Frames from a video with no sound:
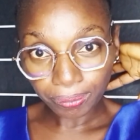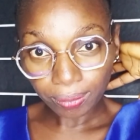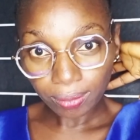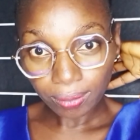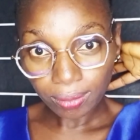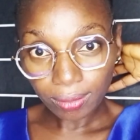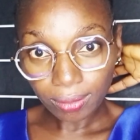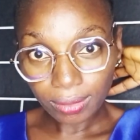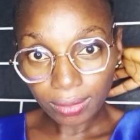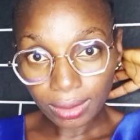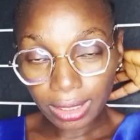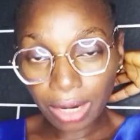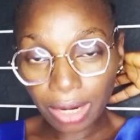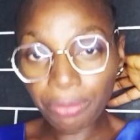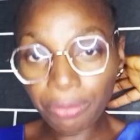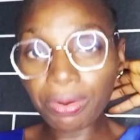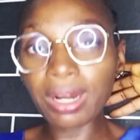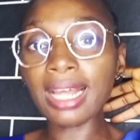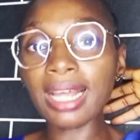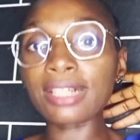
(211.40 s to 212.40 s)
then
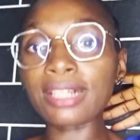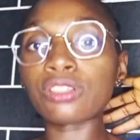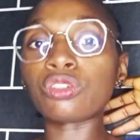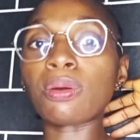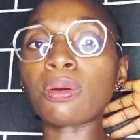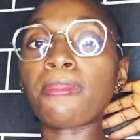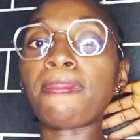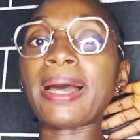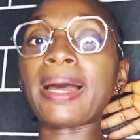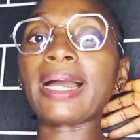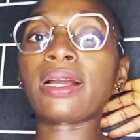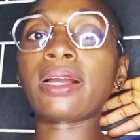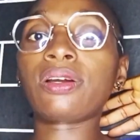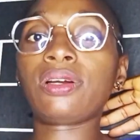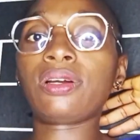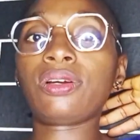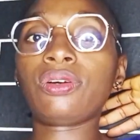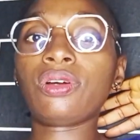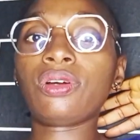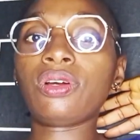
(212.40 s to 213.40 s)
relax your back
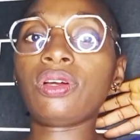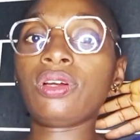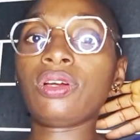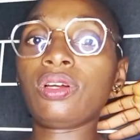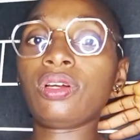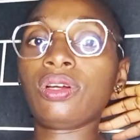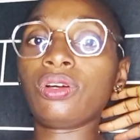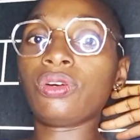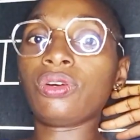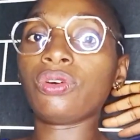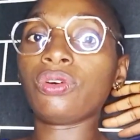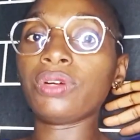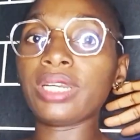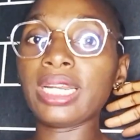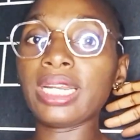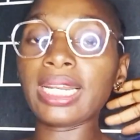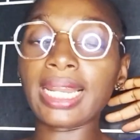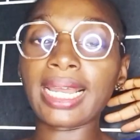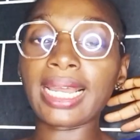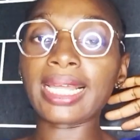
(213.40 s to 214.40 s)
on it like
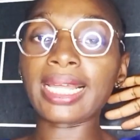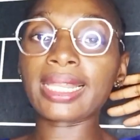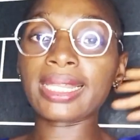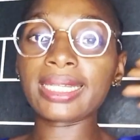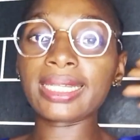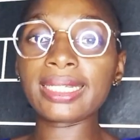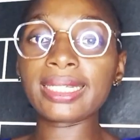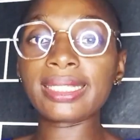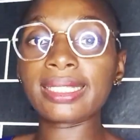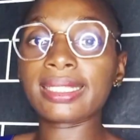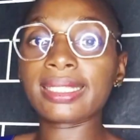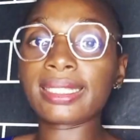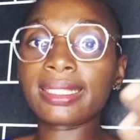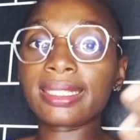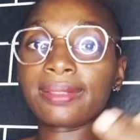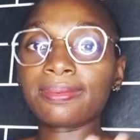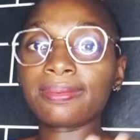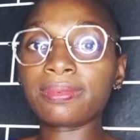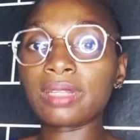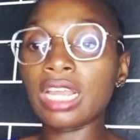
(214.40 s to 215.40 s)
this.
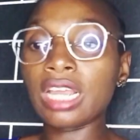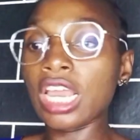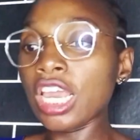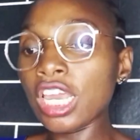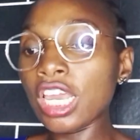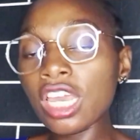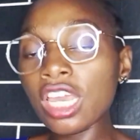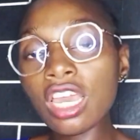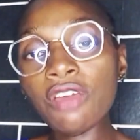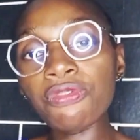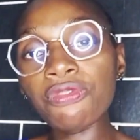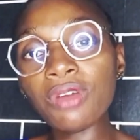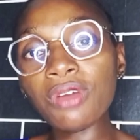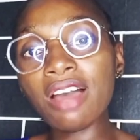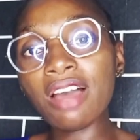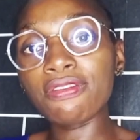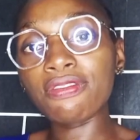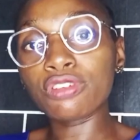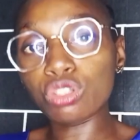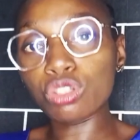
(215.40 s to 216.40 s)
If you have a
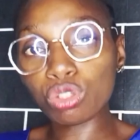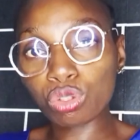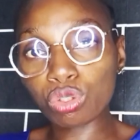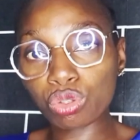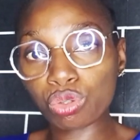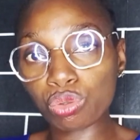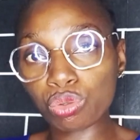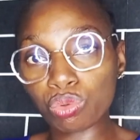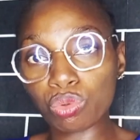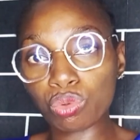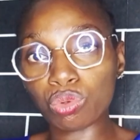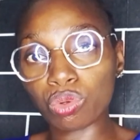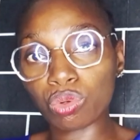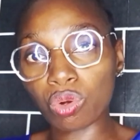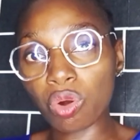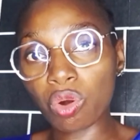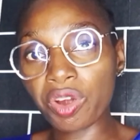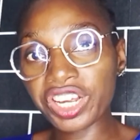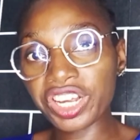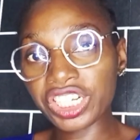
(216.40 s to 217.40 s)
stool or a
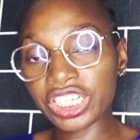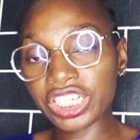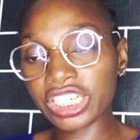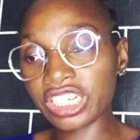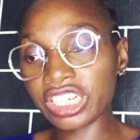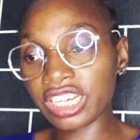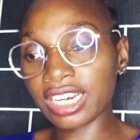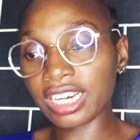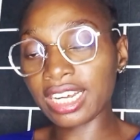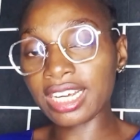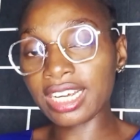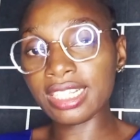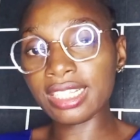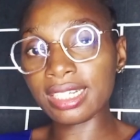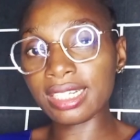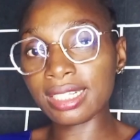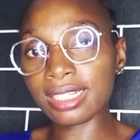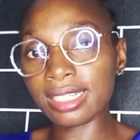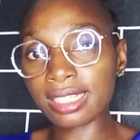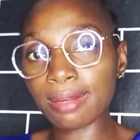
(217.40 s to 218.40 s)
chair that is at the
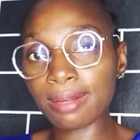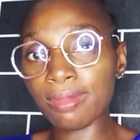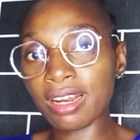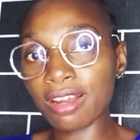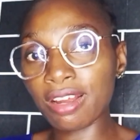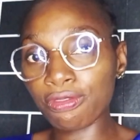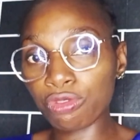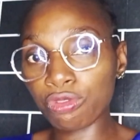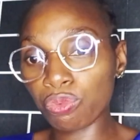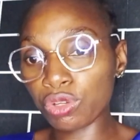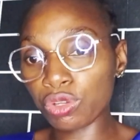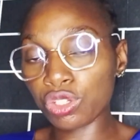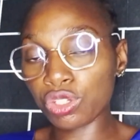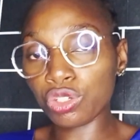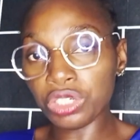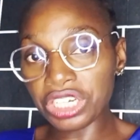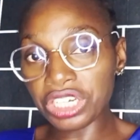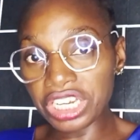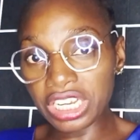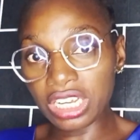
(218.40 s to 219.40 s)
same level with your
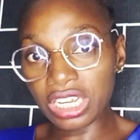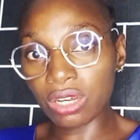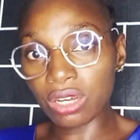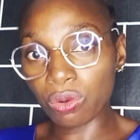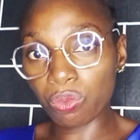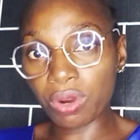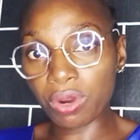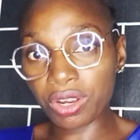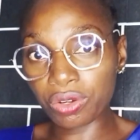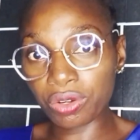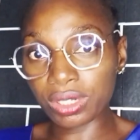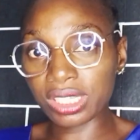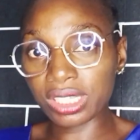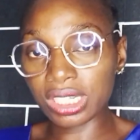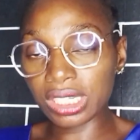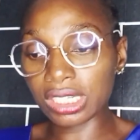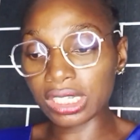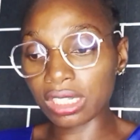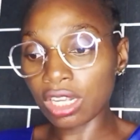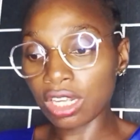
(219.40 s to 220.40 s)
knee when you're sitting,
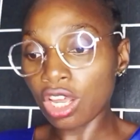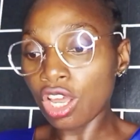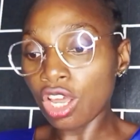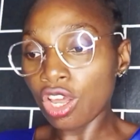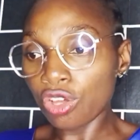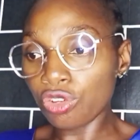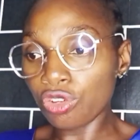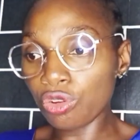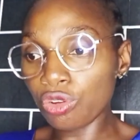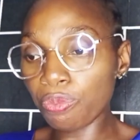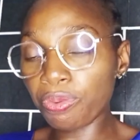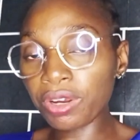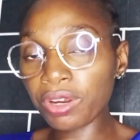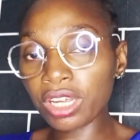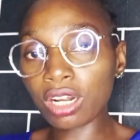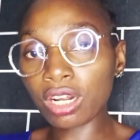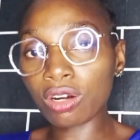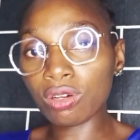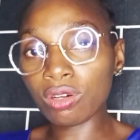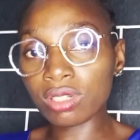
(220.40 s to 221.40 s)
you bring it
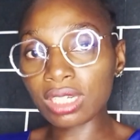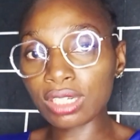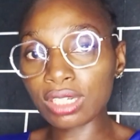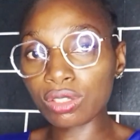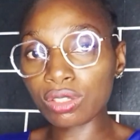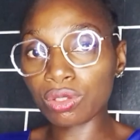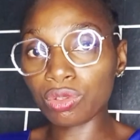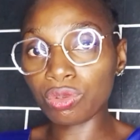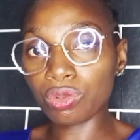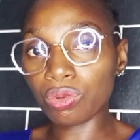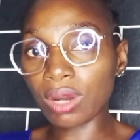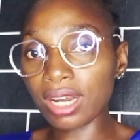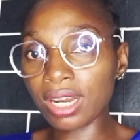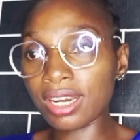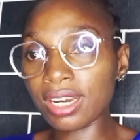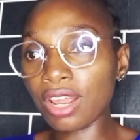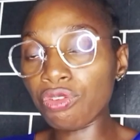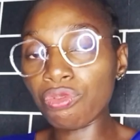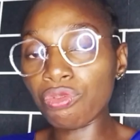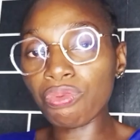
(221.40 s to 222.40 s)
closer to you and then you
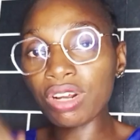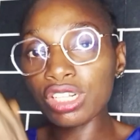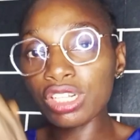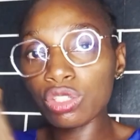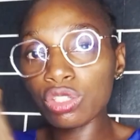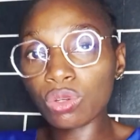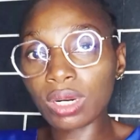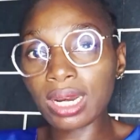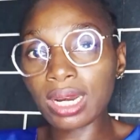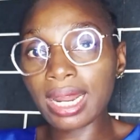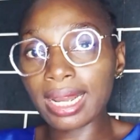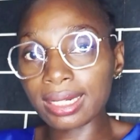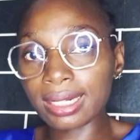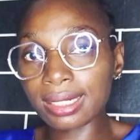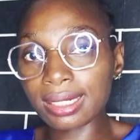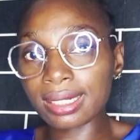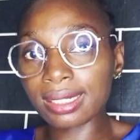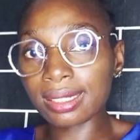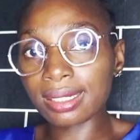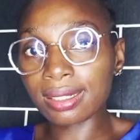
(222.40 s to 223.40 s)
rest your legs
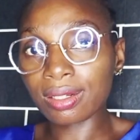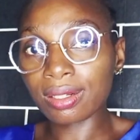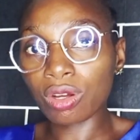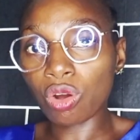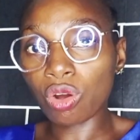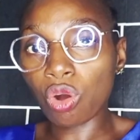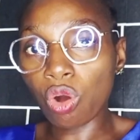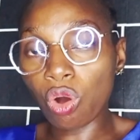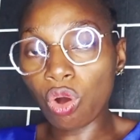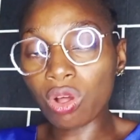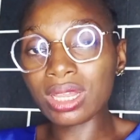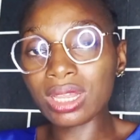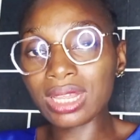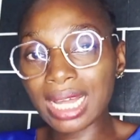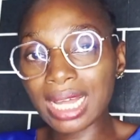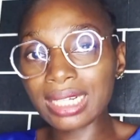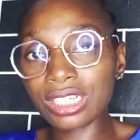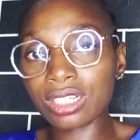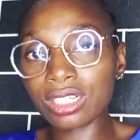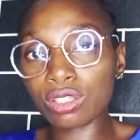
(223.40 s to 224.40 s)
on that
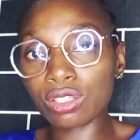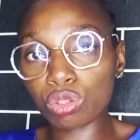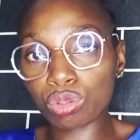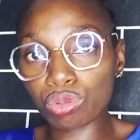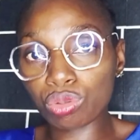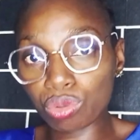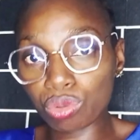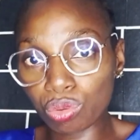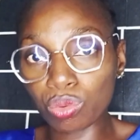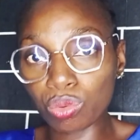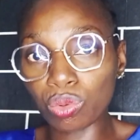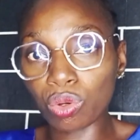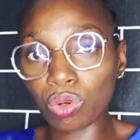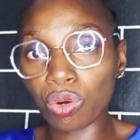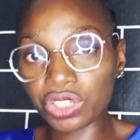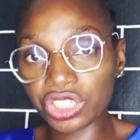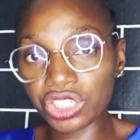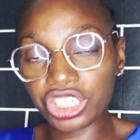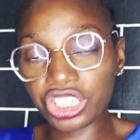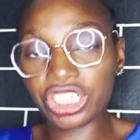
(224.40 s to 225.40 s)
stool or
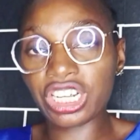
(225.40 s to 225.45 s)
chair